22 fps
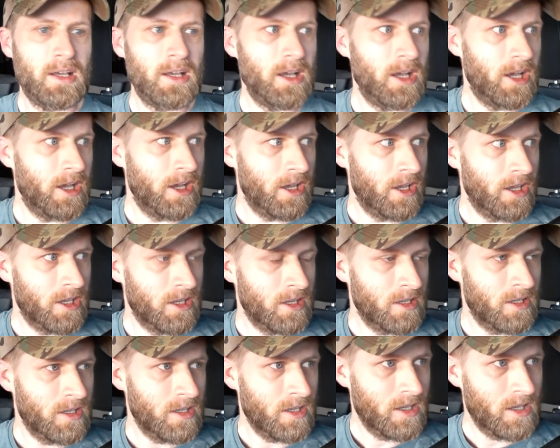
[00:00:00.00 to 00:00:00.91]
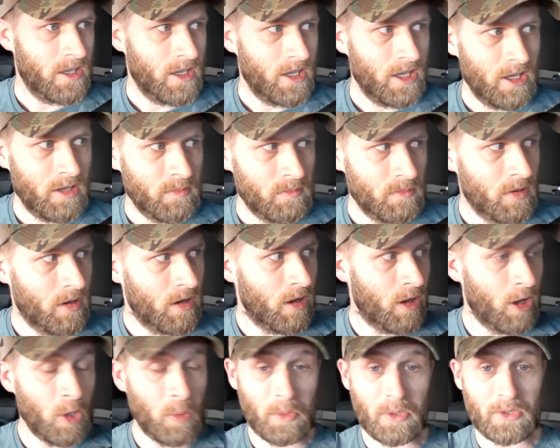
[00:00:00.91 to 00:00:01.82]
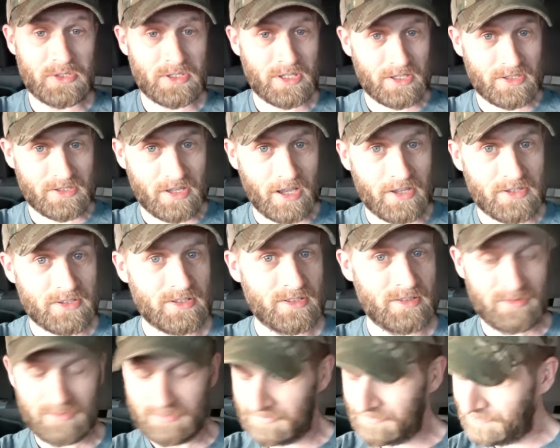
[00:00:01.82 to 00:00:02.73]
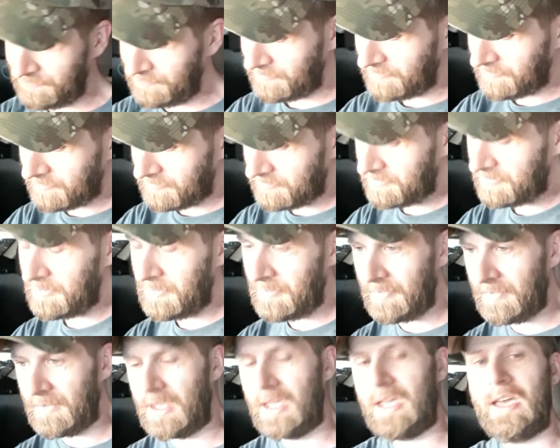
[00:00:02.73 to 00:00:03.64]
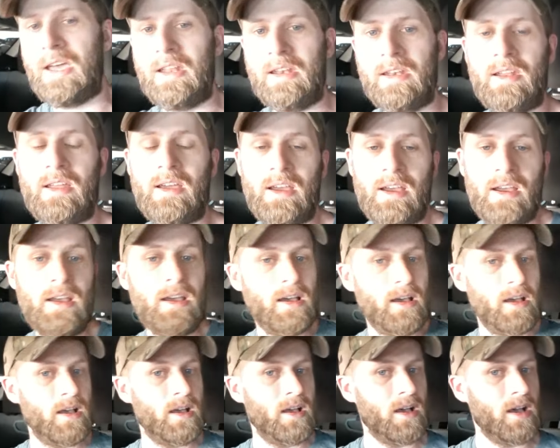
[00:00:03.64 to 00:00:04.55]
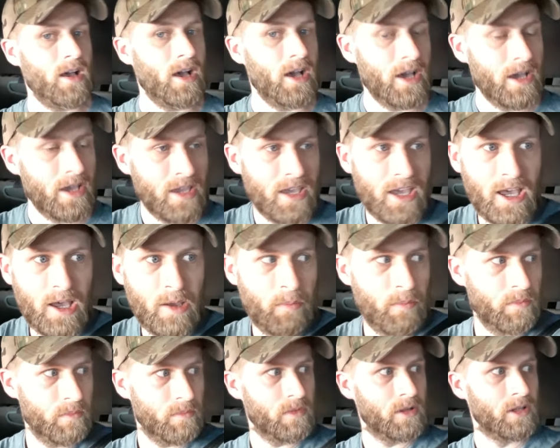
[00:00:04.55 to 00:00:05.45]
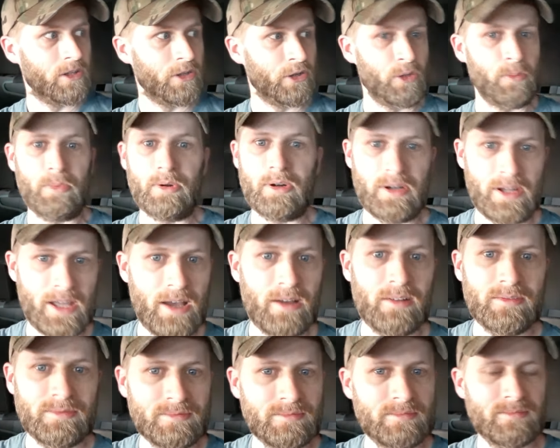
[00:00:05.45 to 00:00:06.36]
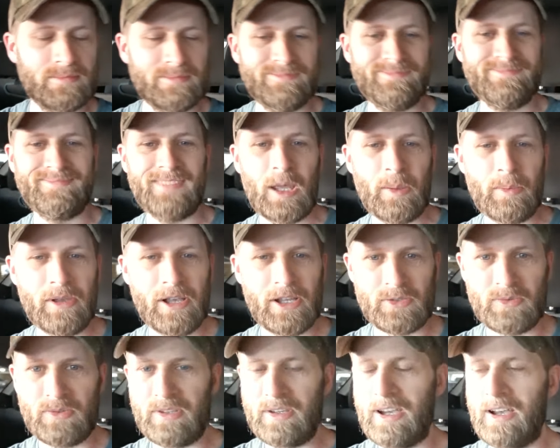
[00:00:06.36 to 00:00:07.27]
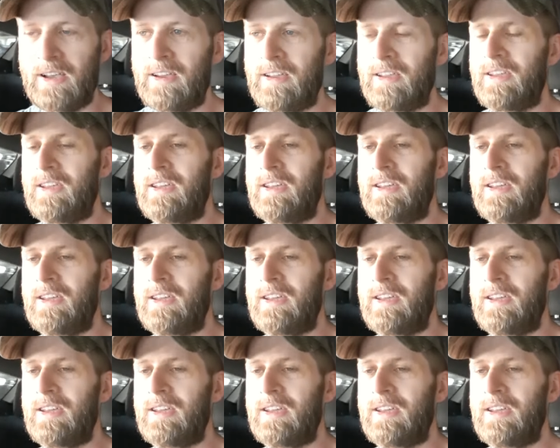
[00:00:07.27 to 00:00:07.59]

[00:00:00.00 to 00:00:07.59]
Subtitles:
I am almost exhausted, and I am a little burnt out. I'll be honest with y'all.